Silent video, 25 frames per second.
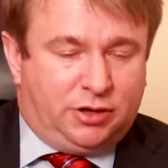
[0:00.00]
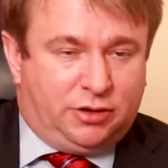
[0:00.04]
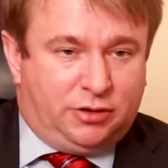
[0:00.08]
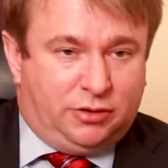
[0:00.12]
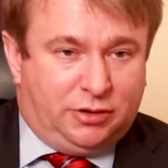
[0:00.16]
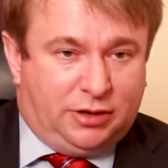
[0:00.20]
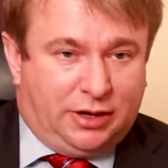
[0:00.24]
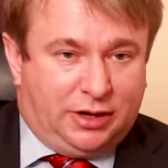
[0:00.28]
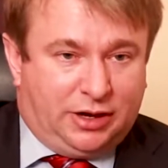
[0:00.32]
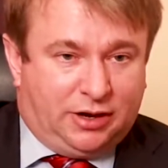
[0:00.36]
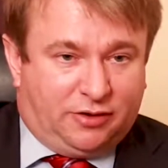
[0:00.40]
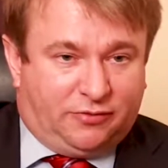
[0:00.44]

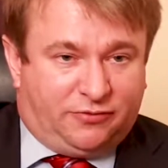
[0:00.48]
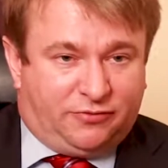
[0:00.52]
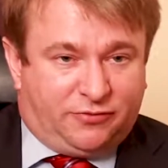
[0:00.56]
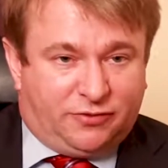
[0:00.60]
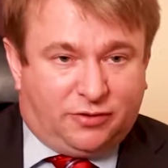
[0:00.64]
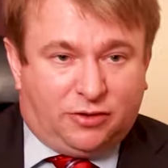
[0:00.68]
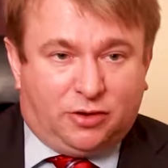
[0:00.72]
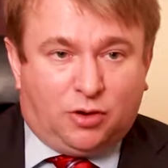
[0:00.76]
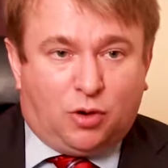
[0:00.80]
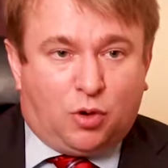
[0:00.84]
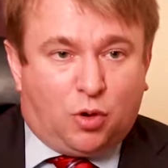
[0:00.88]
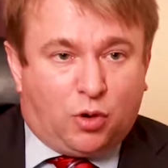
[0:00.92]
You need a
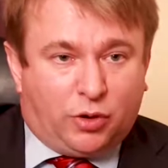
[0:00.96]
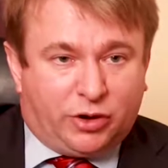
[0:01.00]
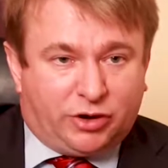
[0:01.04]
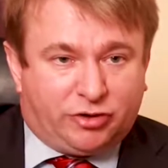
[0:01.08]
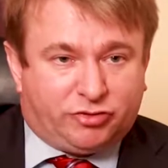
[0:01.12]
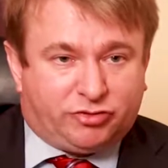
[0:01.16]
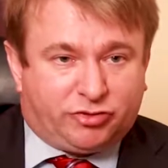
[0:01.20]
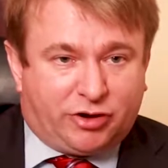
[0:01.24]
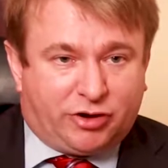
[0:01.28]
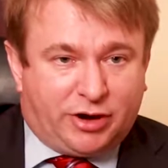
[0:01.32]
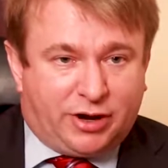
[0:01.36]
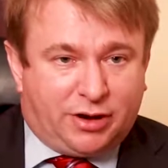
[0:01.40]
full audit
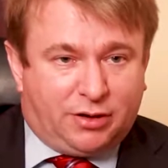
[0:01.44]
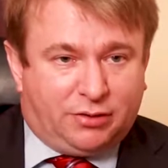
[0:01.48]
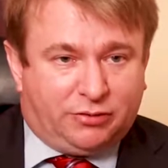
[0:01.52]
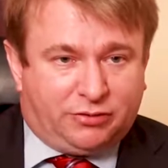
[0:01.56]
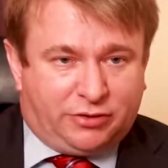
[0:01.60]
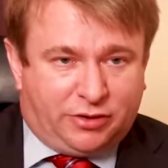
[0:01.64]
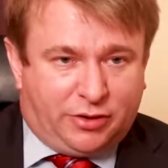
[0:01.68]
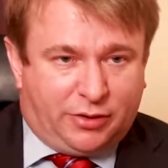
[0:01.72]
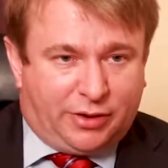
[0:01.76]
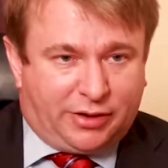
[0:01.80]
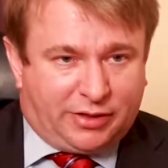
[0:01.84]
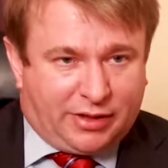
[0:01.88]
trail
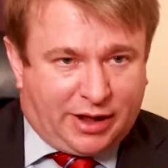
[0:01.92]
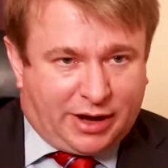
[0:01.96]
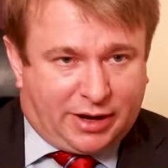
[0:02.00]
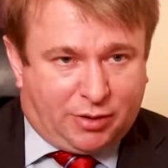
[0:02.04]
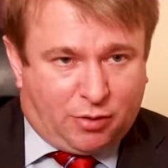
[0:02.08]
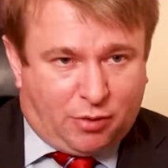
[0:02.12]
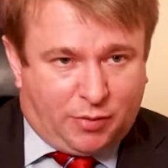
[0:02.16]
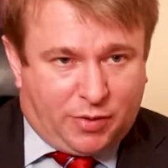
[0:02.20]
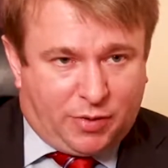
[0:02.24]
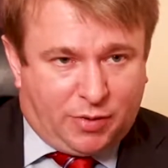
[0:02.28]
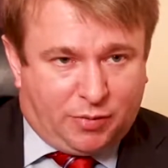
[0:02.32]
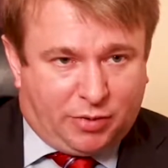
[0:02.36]
to know exactly
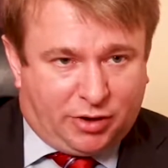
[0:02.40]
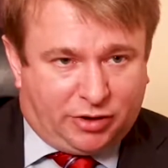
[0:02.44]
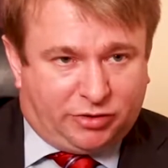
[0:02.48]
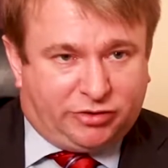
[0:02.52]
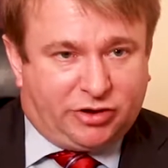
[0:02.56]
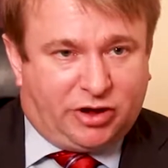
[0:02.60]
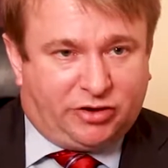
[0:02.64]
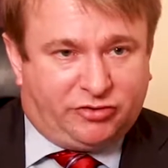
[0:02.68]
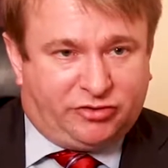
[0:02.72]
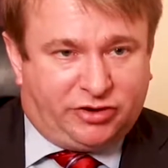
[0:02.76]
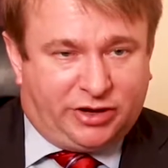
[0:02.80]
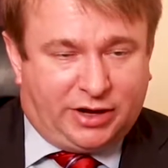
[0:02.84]
what people are
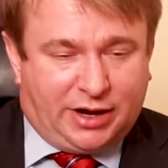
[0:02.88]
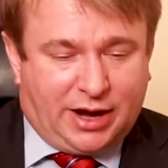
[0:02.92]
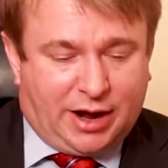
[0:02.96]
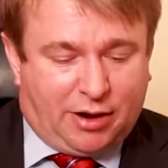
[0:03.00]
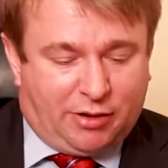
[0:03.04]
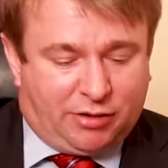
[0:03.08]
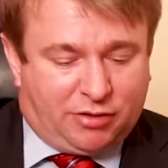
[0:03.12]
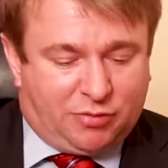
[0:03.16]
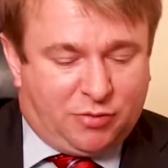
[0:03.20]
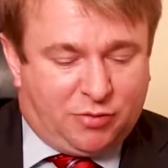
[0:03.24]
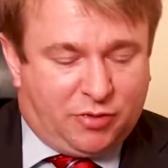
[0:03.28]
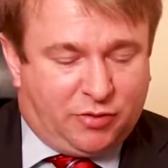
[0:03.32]
touching and how
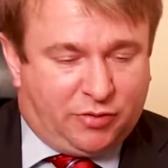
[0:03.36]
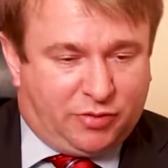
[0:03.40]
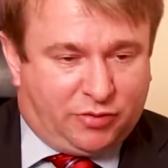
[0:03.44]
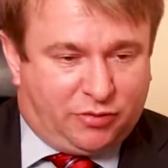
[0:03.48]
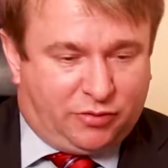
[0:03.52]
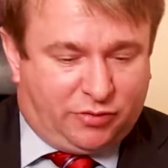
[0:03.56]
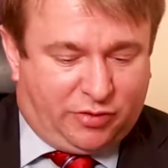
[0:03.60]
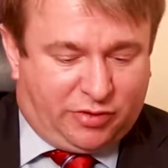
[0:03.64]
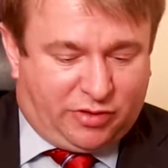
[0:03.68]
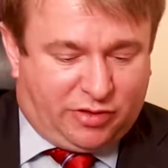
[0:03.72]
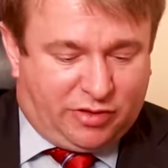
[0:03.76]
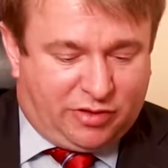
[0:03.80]
it's moving
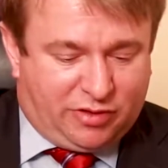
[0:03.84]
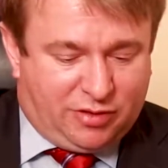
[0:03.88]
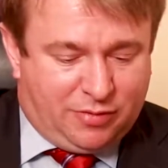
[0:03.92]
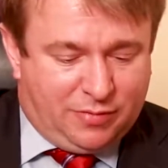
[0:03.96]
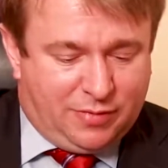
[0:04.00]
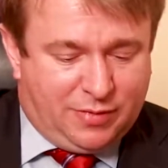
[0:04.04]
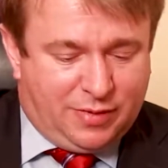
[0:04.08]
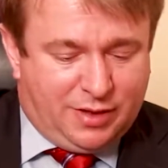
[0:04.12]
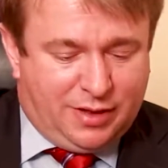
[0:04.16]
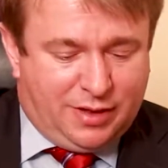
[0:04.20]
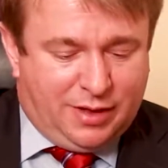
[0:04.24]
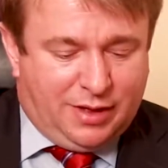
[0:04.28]
through the system.